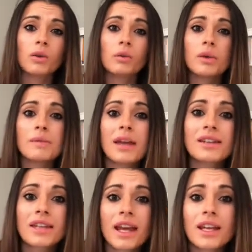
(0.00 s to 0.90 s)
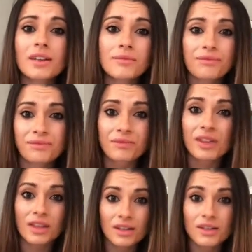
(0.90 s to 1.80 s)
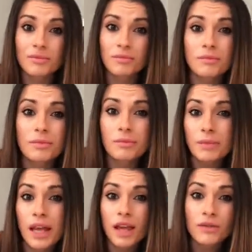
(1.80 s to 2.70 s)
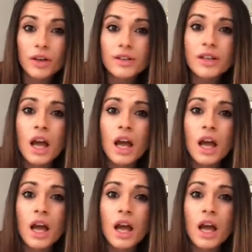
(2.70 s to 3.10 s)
we maintain these behaviors,